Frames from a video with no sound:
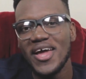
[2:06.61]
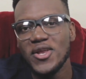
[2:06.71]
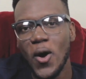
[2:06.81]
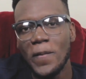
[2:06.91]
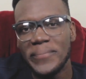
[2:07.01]

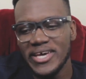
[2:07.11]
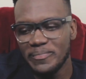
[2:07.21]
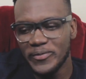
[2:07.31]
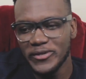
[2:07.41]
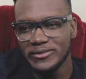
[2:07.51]
No,
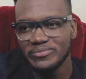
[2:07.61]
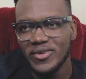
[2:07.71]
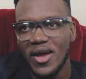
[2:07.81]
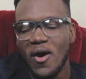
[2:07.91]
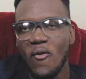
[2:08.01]
people,
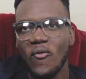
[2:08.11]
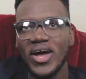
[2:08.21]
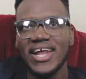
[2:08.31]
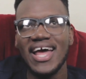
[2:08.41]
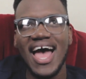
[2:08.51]

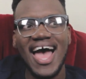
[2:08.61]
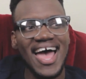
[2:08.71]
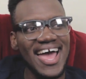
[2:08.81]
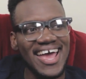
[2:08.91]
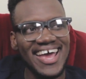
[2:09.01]
when
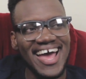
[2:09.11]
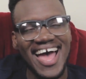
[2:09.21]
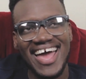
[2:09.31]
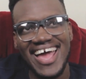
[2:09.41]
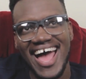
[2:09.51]

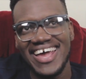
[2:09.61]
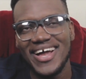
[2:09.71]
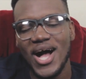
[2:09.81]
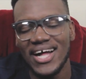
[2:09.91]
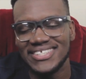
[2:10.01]

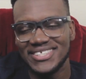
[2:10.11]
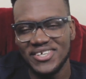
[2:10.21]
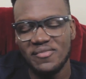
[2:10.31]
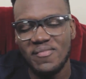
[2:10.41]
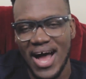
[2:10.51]
I got
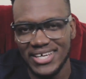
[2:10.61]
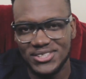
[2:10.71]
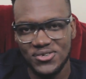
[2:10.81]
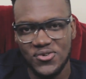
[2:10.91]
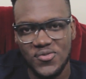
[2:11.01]
to the
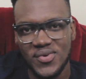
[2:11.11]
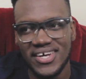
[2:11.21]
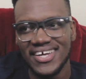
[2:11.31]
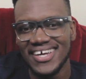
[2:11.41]
bathroom,